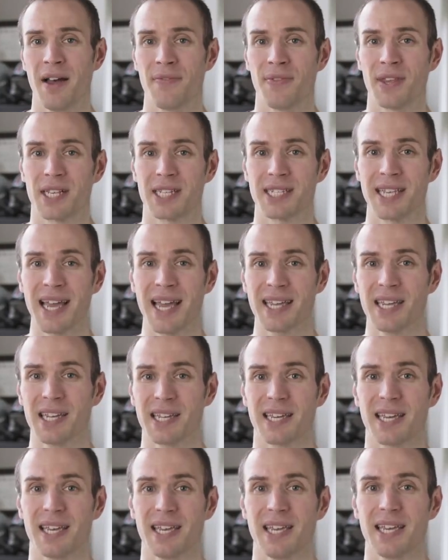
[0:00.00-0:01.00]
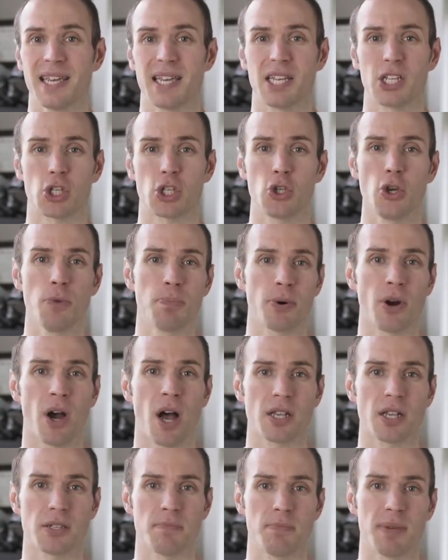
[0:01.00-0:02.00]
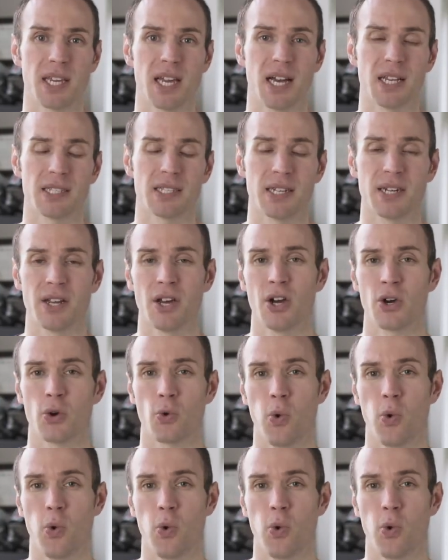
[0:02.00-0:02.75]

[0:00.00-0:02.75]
The second key is super awesome because it